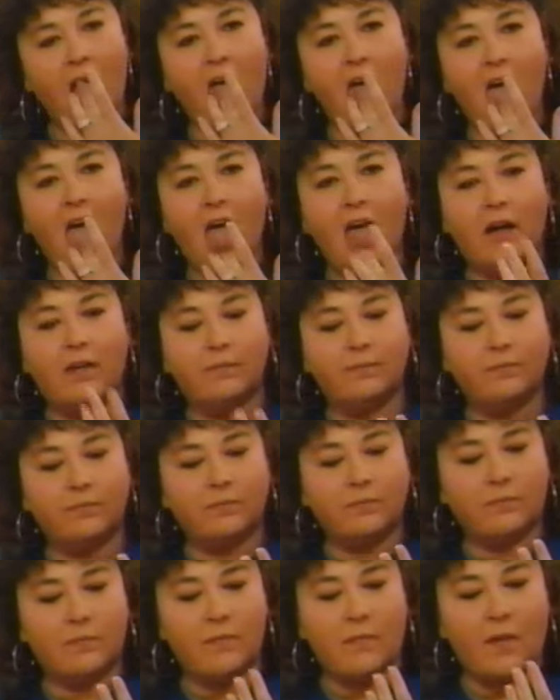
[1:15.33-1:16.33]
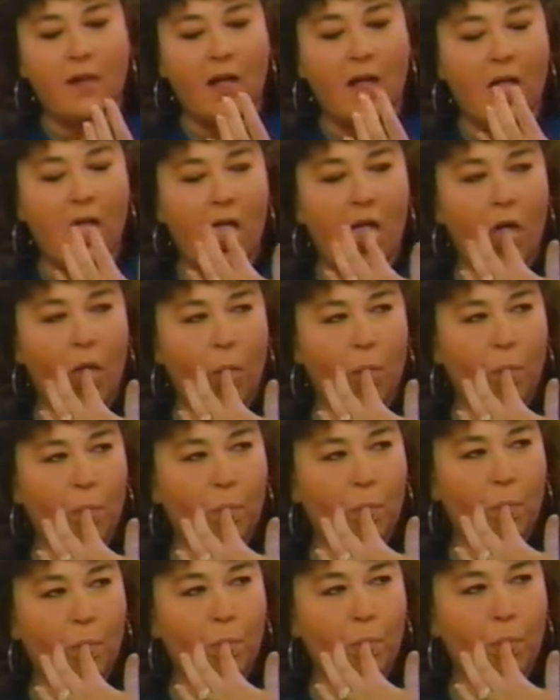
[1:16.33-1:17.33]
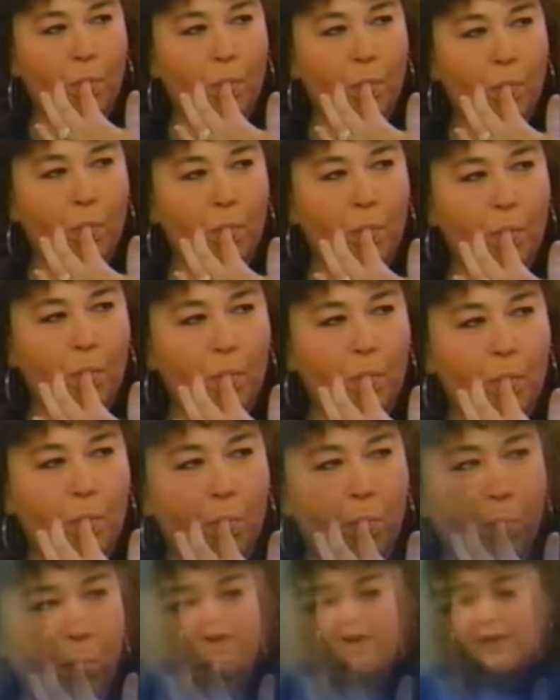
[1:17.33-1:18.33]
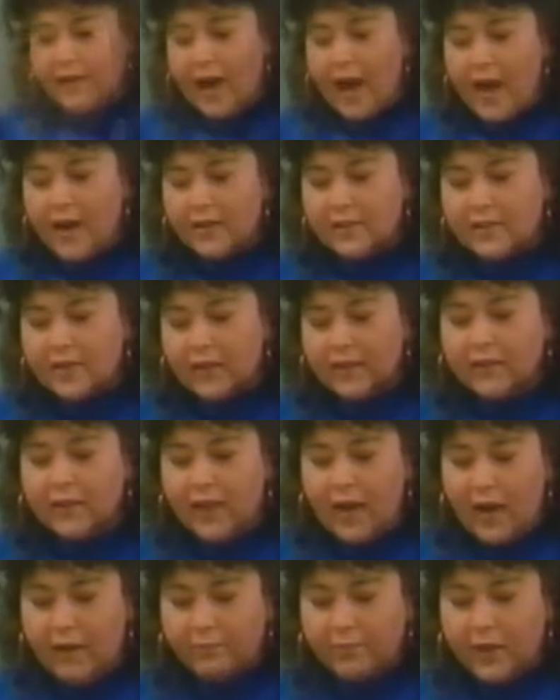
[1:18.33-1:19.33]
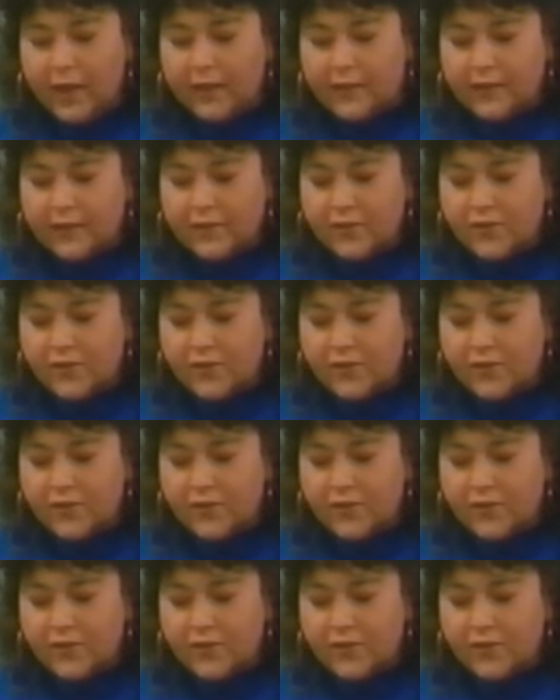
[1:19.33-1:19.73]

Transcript: season's hottest TV show, Roseanne. A guy is a lump like this